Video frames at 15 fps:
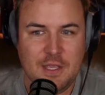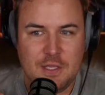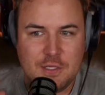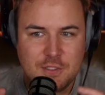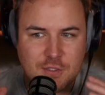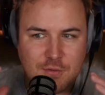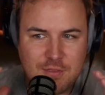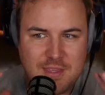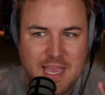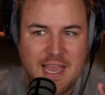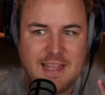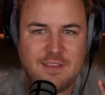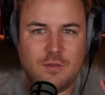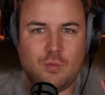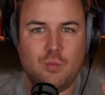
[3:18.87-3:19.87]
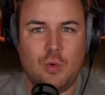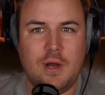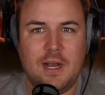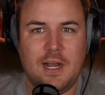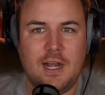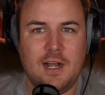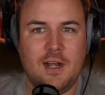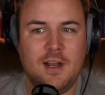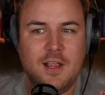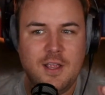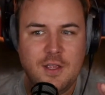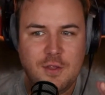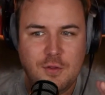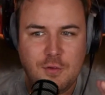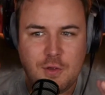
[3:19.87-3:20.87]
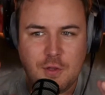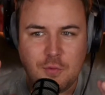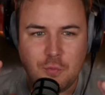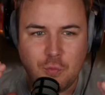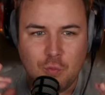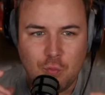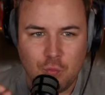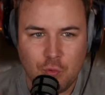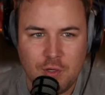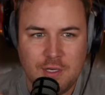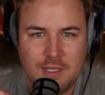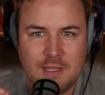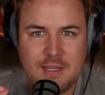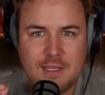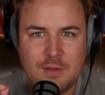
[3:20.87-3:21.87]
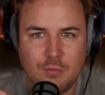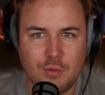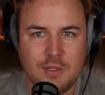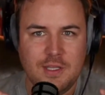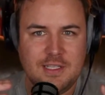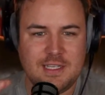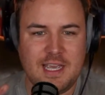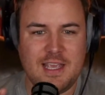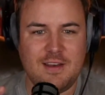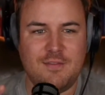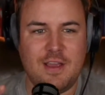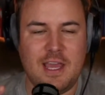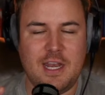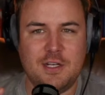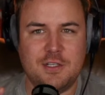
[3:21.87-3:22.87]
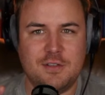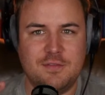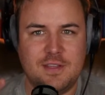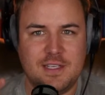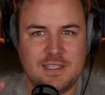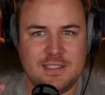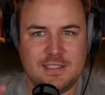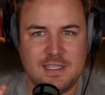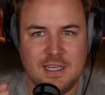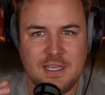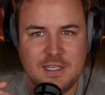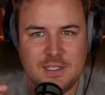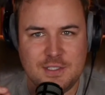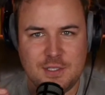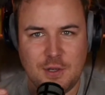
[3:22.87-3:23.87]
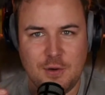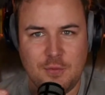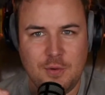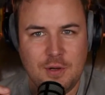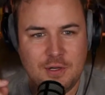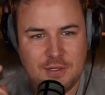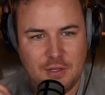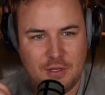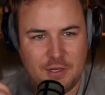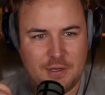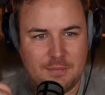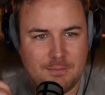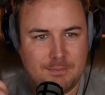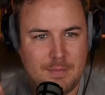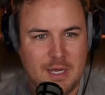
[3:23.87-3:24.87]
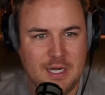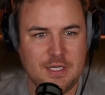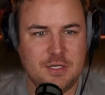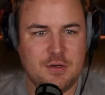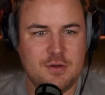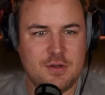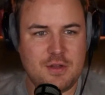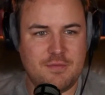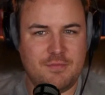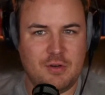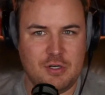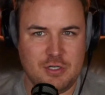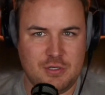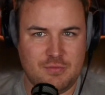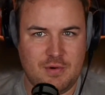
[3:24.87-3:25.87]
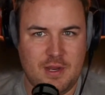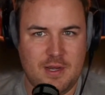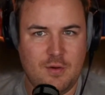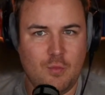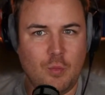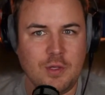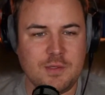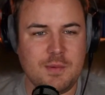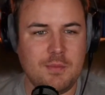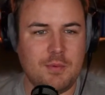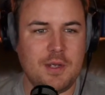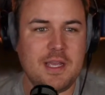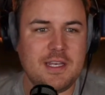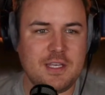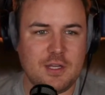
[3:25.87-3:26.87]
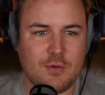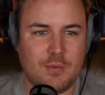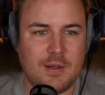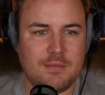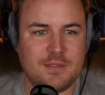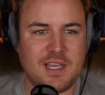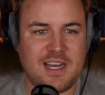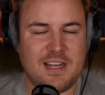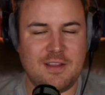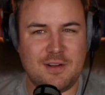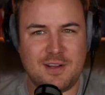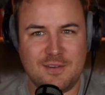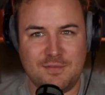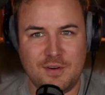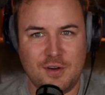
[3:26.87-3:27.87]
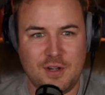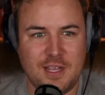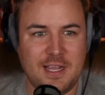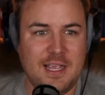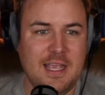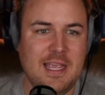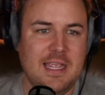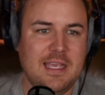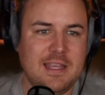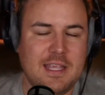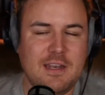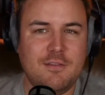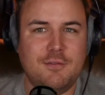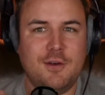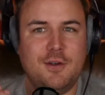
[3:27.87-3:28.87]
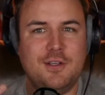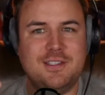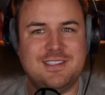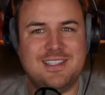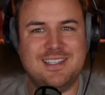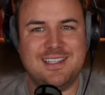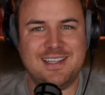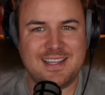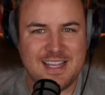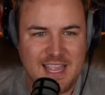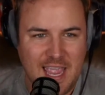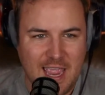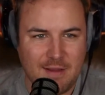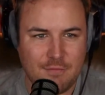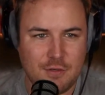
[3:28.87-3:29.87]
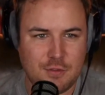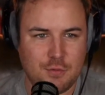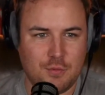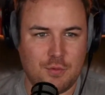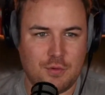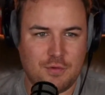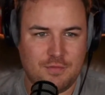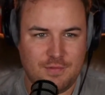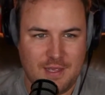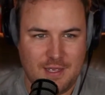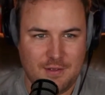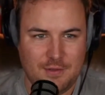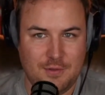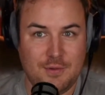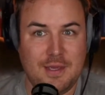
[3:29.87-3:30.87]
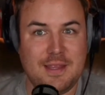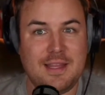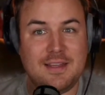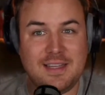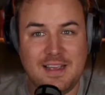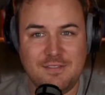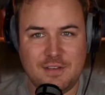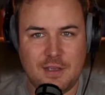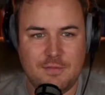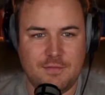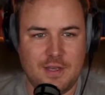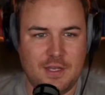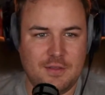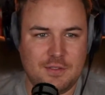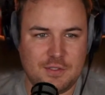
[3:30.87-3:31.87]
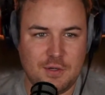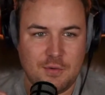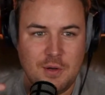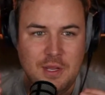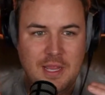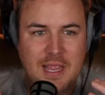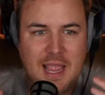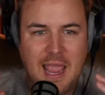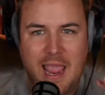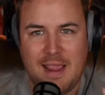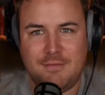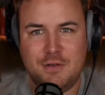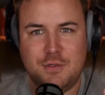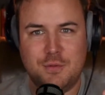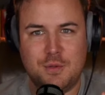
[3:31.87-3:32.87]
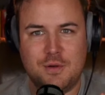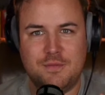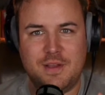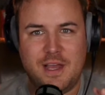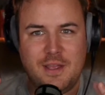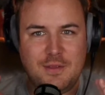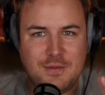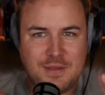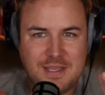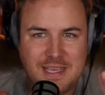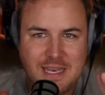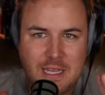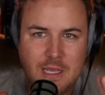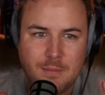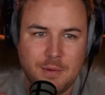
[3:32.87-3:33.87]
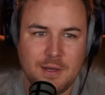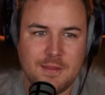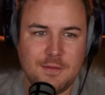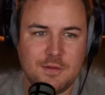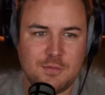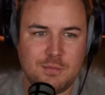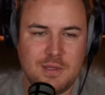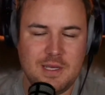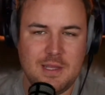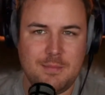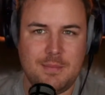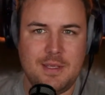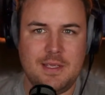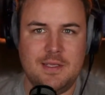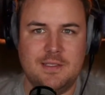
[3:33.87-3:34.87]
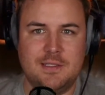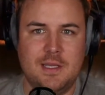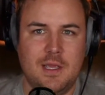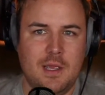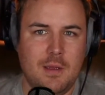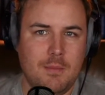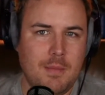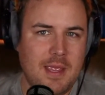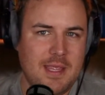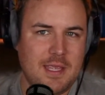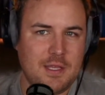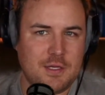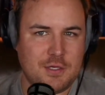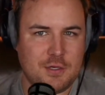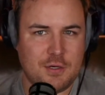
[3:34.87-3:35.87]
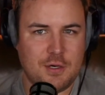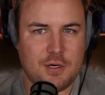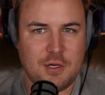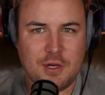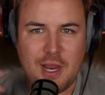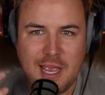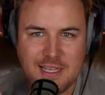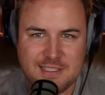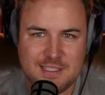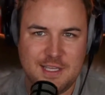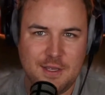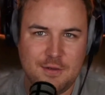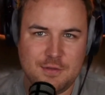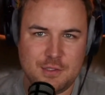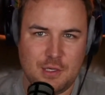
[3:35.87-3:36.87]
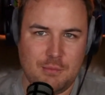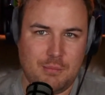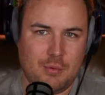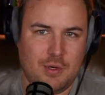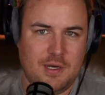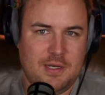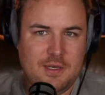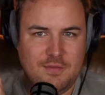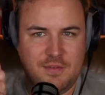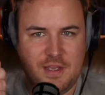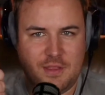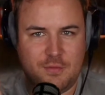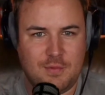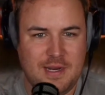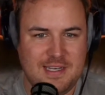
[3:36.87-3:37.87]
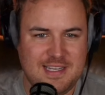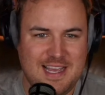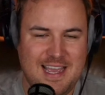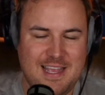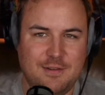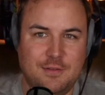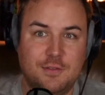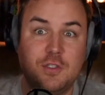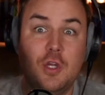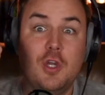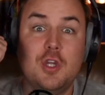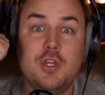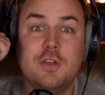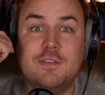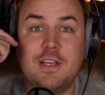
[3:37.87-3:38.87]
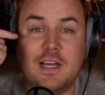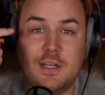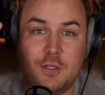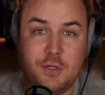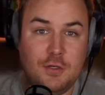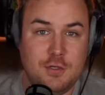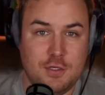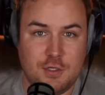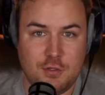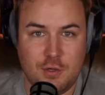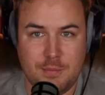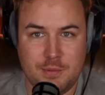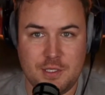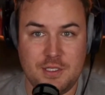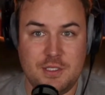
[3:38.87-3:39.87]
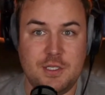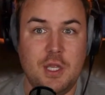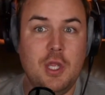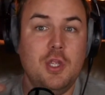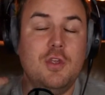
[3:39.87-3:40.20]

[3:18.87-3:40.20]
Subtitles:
So that's where you can really, really take advantage of this. So look, monitor your conversion rate. Once people get to your website and they're converting, then focus on the average order value and the lifetime value. So average order value, getting them on those PDPs, making sure your SEO is on point. You've got the right titles. You've got good descriptions.